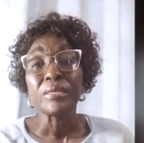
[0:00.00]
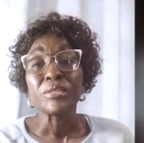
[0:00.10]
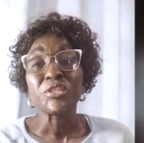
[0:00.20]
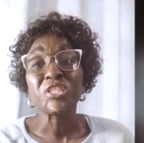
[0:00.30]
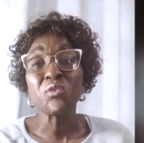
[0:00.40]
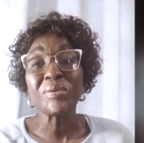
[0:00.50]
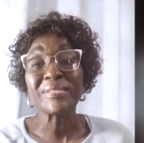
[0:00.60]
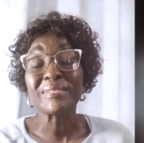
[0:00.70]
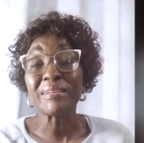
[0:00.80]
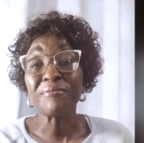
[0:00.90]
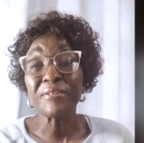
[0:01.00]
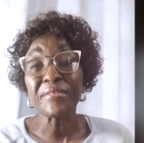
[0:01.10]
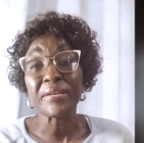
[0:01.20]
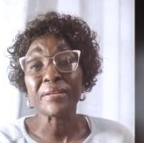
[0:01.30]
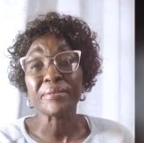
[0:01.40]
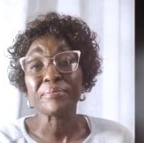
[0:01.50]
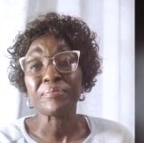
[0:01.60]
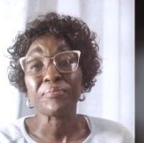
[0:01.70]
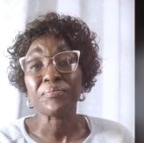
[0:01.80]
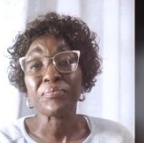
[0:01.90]
she was suffering
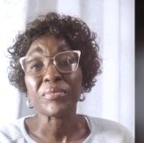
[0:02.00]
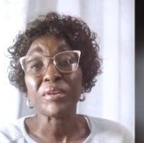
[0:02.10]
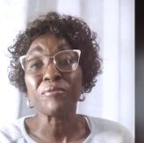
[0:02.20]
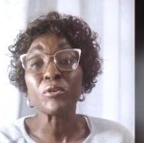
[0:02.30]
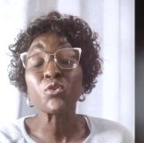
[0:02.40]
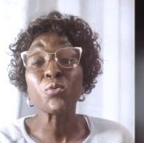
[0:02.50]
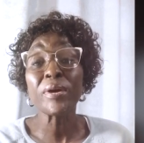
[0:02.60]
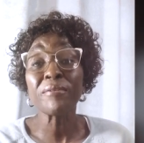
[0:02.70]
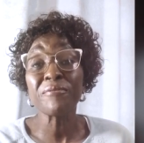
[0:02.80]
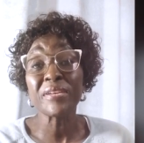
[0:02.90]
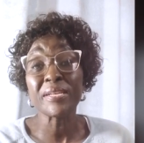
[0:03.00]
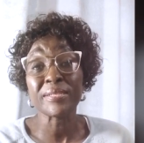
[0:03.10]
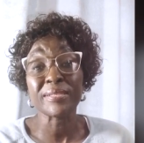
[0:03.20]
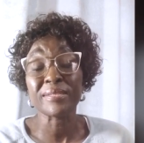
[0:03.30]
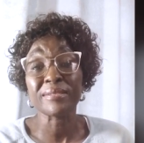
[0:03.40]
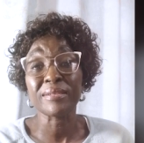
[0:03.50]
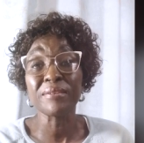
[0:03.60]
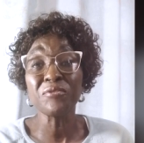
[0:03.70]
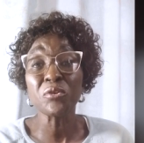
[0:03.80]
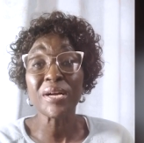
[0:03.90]
for 12 years.
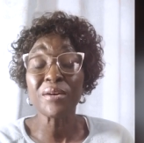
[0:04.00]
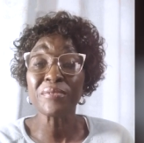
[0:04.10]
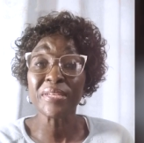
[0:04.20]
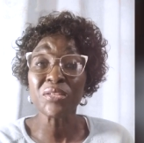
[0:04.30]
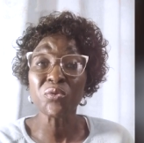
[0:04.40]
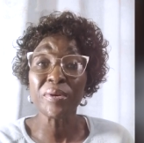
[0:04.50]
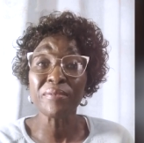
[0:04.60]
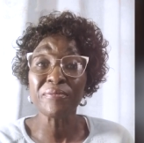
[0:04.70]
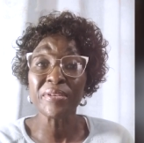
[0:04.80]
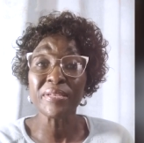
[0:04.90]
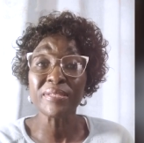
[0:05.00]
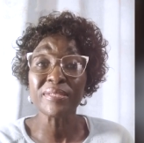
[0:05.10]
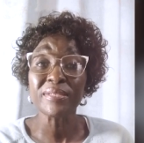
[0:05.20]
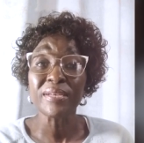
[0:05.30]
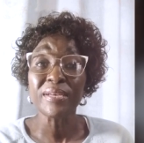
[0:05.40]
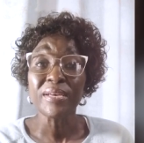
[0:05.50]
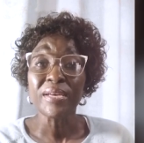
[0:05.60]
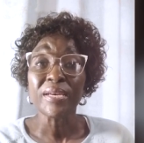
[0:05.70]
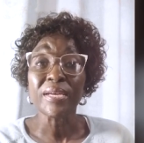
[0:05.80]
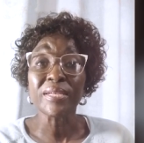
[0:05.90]
If you count that 12 years
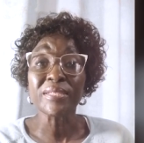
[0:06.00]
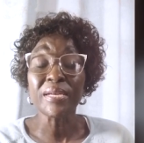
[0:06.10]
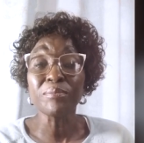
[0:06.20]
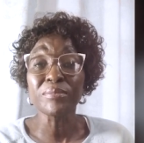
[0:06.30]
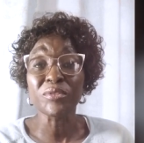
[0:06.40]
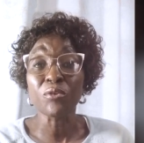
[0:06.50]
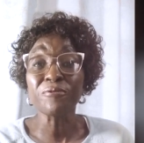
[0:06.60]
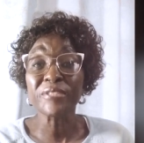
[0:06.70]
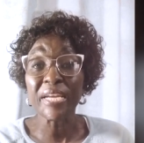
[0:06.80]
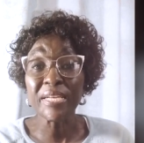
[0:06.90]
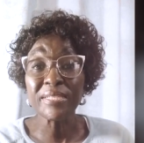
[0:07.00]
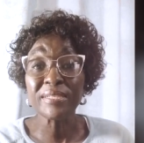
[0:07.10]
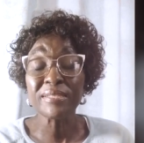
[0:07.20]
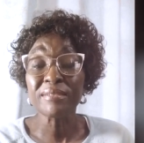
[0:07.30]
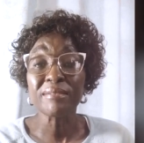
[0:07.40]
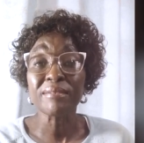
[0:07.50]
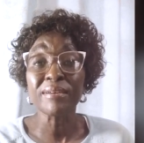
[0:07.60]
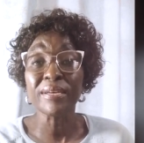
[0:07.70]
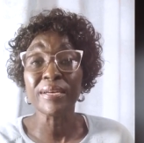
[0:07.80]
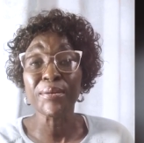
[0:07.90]
in terms of days,
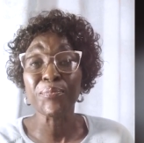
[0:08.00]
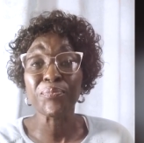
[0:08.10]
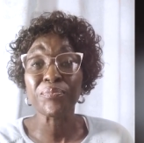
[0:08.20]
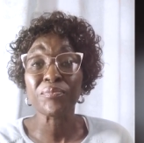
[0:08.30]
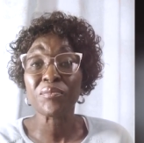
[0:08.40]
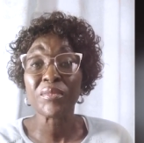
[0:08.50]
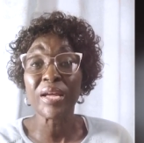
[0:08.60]
um, I